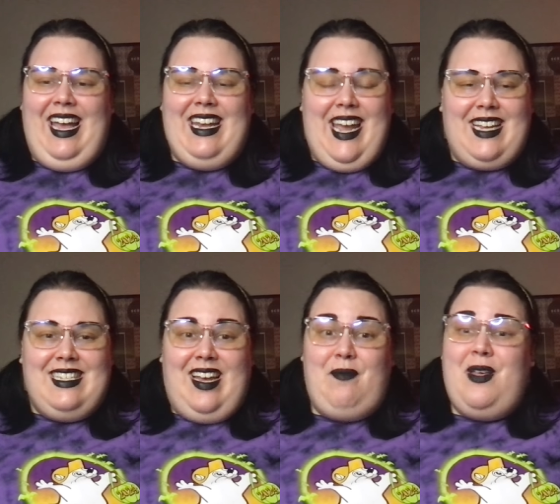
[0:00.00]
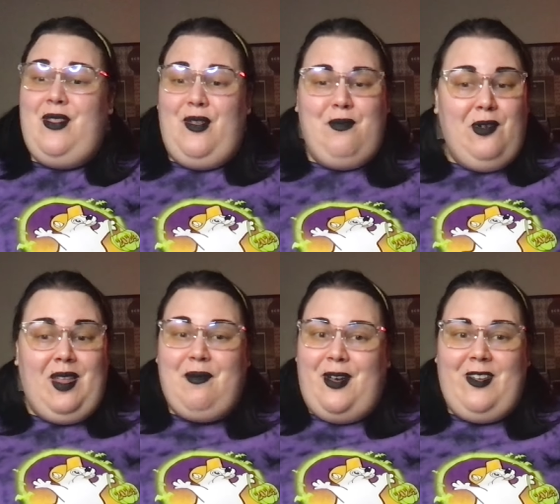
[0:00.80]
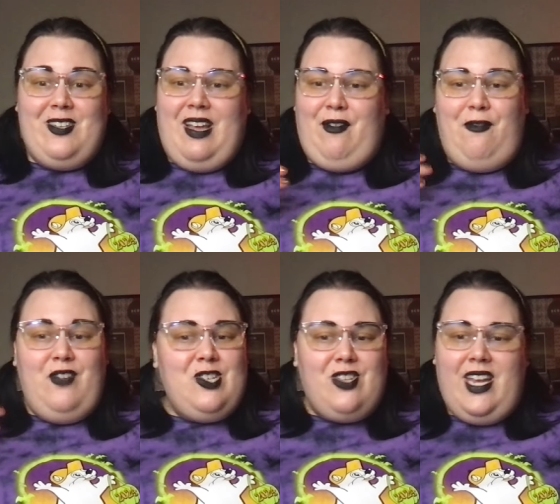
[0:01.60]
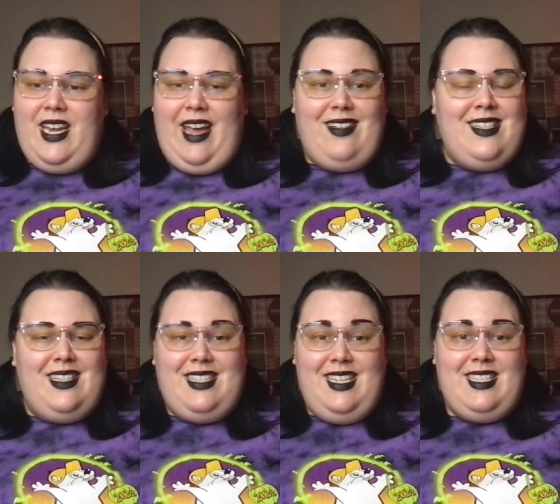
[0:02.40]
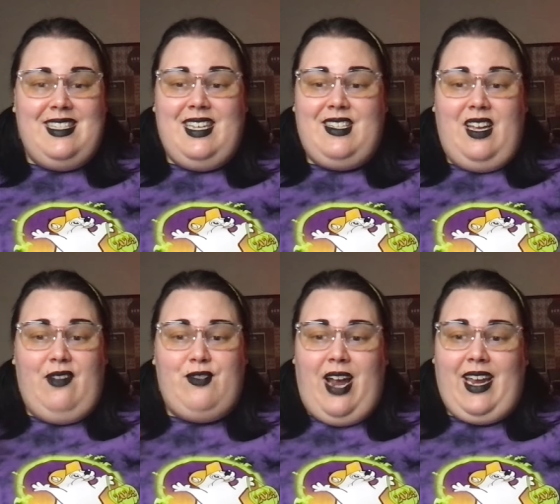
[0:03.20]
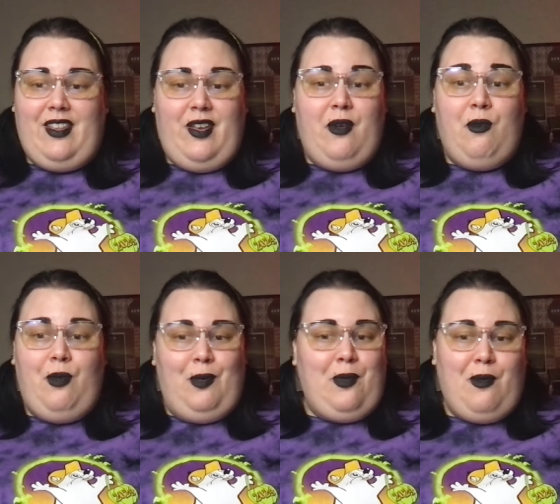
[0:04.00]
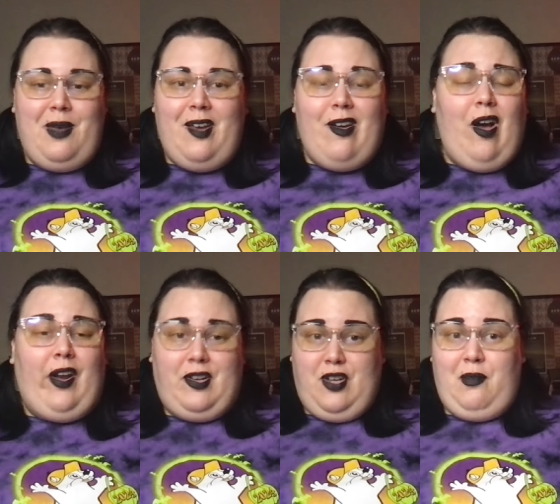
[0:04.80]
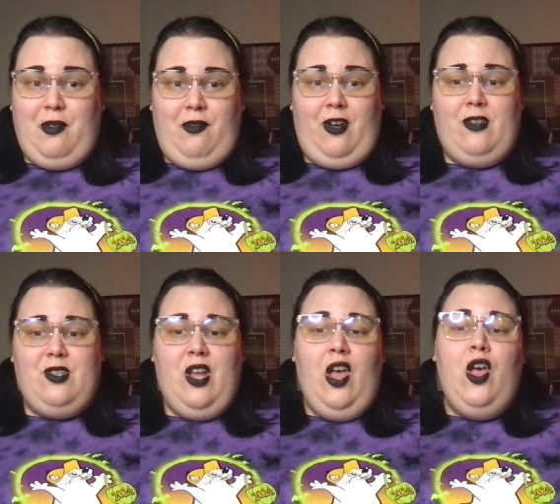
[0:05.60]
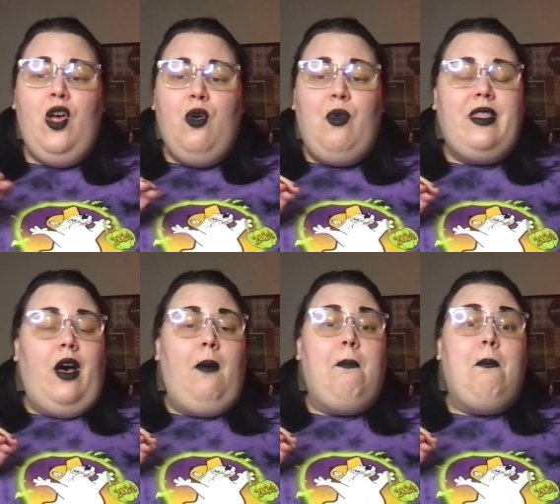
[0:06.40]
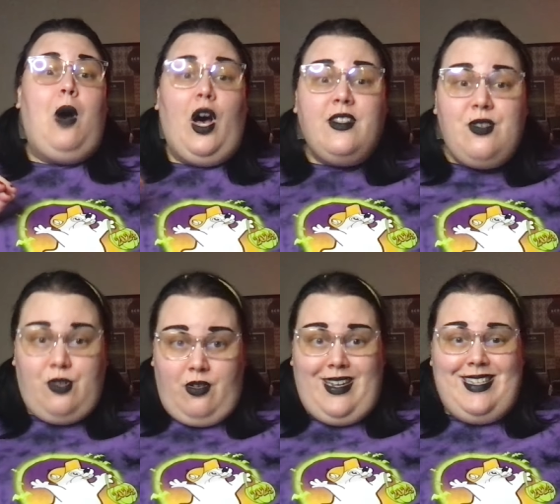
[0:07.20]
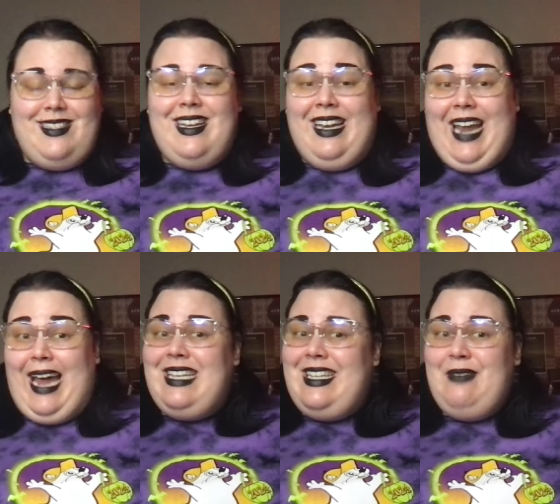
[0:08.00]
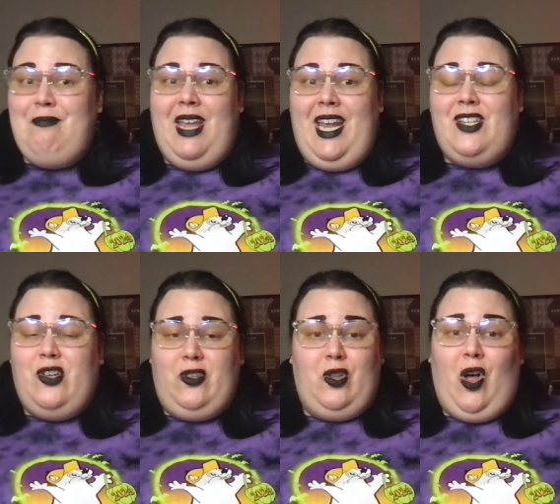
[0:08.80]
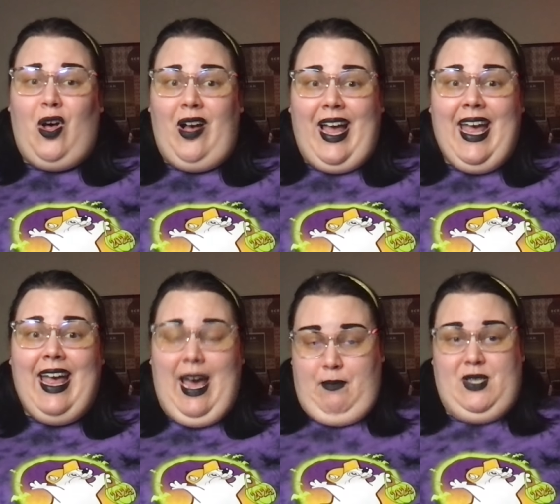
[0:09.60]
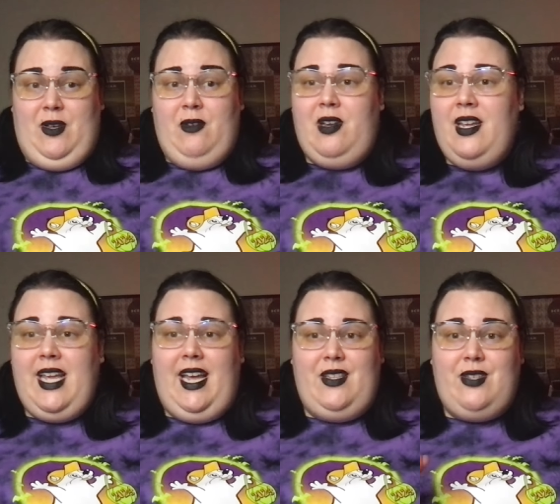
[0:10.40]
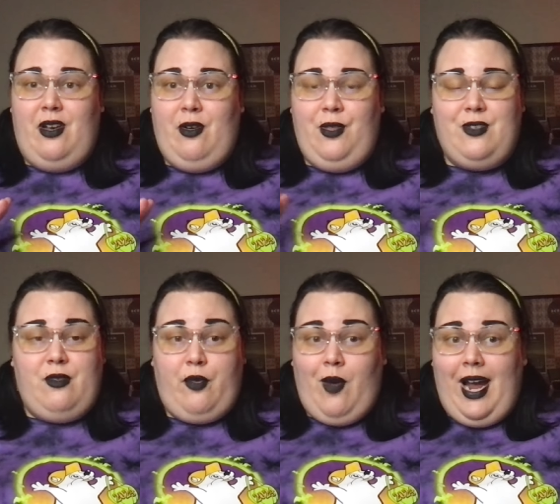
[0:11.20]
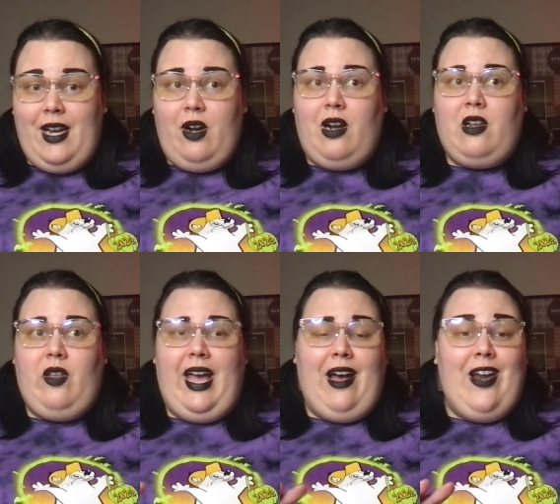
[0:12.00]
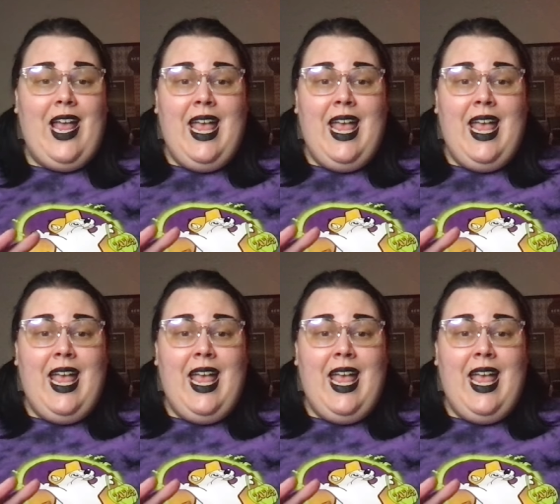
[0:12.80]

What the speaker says: Next up, the Blu-ray Brothers have officially announced that Season 6 of Dracula will premiere on October 1st with a monstrous 90-minute long episode. And so there's a Variety article out,